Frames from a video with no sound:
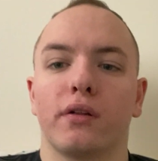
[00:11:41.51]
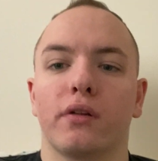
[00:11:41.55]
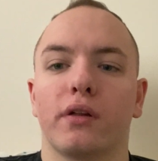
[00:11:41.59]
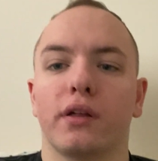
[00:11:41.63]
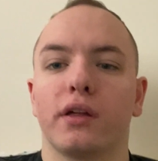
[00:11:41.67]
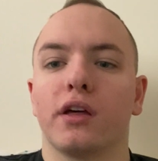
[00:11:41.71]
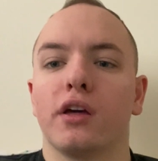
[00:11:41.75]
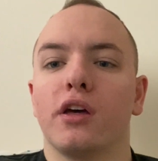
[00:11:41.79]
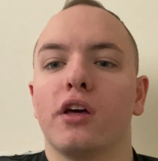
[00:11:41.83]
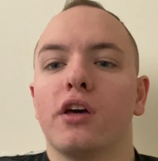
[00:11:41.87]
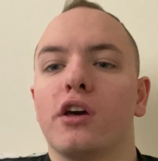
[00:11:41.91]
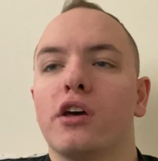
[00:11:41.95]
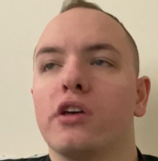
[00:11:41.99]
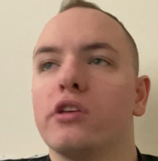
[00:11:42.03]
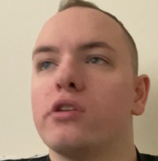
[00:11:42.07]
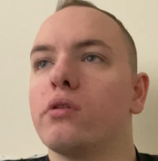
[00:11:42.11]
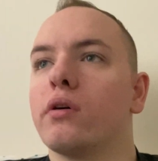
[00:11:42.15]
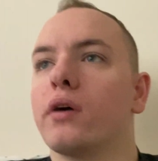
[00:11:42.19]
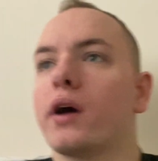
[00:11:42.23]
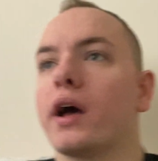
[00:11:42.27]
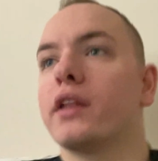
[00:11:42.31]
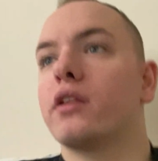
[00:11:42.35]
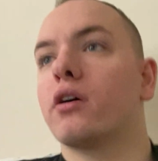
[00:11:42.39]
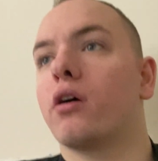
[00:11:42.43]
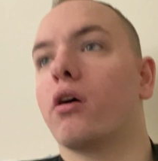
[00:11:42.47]
Like, you
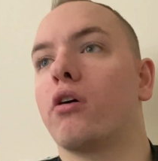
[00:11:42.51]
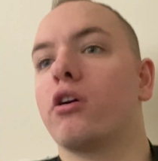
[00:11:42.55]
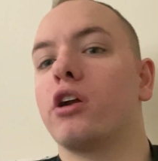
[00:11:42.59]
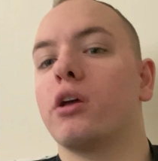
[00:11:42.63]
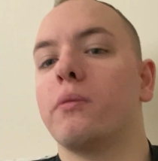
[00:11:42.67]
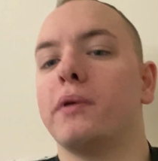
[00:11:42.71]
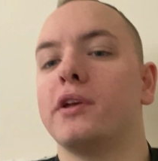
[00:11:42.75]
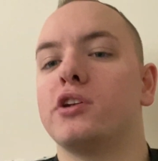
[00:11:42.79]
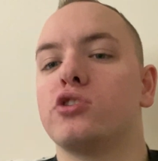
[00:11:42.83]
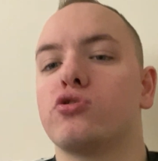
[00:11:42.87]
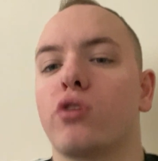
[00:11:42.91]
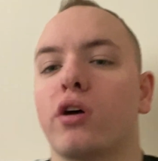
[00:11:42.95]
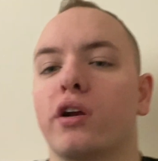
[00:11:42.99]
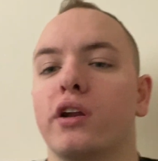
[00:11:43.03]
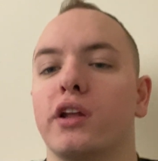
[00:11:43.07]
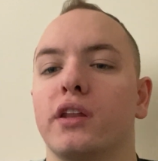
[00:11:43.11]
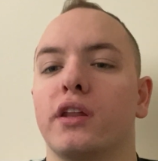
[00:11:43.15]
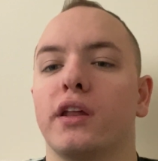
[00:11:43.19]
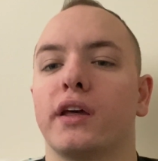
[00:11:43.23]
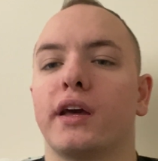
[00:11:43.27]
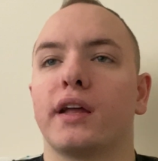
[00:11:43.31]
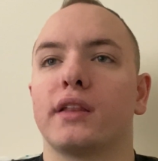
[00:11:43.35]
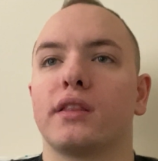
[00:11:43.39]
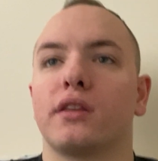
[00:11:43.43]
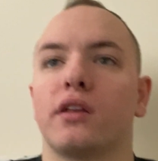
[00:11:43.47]
had to already be trending
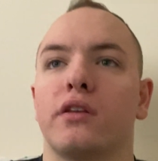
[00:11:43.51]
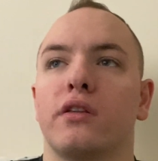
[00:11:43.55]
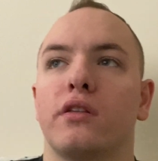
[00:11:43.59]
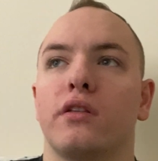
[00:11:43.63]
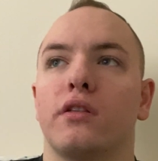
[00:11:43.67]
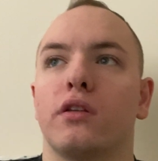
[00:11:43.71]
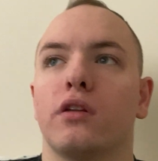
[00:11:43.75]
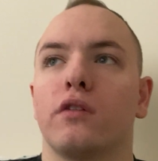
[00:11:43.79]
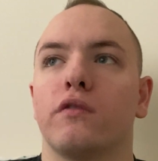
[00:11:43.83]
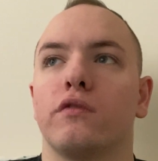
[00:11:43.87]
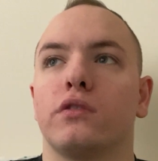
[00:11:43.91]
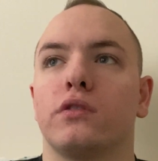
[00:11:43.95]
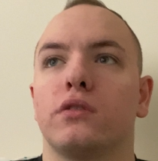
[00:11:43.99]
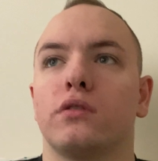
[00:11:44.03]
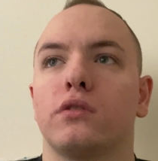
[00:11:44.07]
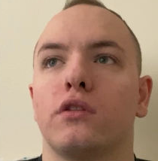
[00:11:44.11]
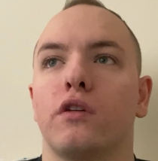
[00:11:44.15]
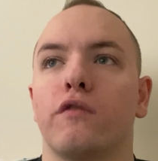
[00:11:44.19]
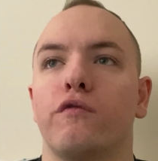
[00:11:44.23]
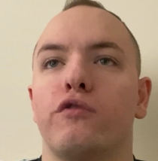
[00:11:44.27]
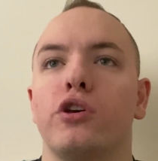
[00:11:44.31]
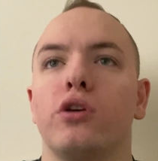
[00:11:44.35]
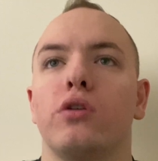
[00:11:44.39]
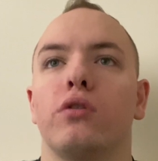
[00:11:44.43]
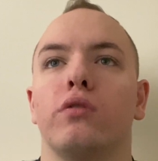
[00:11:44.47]
to get the
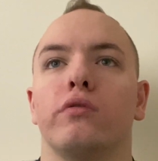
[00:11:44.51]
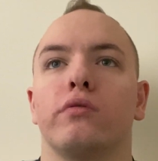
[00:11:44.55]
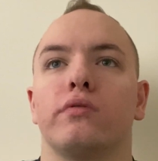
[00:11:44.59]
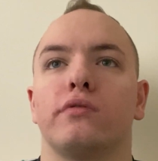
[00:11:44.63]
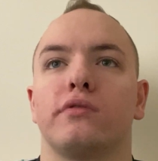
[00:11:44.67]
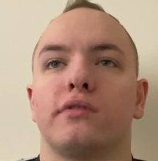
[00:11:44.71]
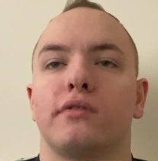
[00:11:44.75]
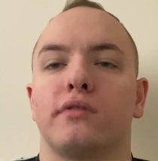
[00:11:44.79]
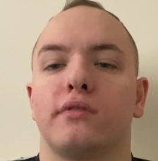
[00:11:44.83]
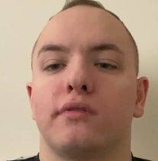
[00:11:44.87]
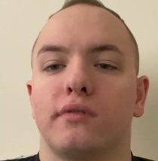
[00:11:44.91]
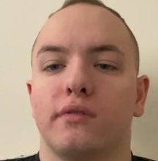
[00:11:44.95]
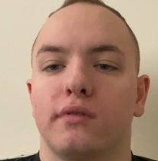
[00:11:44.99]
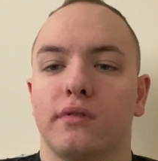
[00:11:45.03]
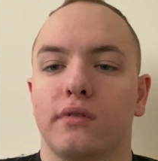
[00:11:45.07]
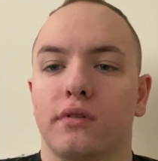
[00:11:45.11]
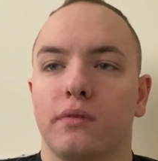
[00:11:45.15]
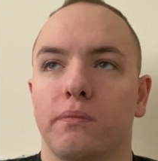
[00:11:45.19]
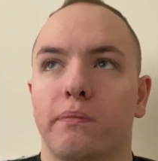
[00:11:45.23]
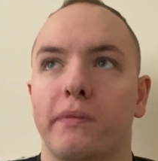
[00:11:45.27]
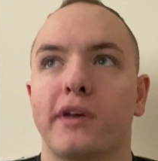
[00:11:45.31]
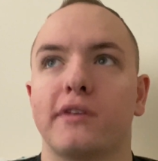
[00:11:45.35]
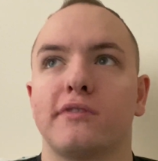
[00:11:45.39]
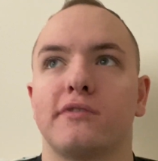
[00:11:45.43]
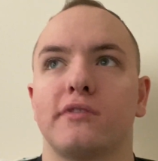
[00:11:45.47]
views,
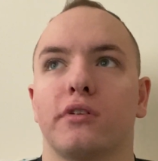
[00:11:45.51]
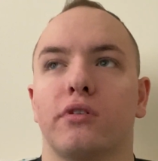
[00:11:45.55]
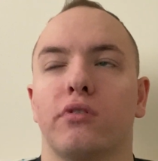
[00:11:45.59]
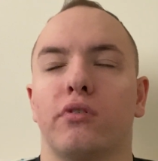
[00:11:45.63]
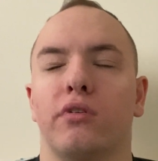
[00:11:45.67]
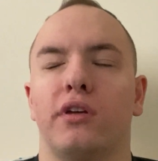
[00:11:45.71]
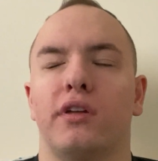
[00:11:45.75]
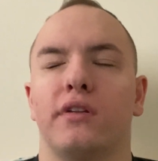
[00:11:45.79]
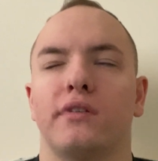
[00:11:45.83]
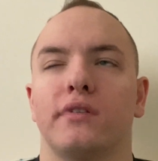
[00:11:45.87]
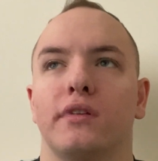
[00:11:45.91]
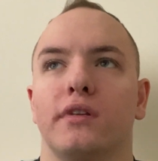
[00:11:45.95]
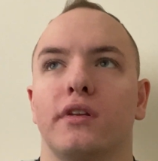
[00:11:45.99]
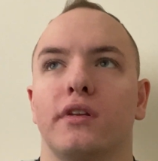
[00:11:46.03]
basically.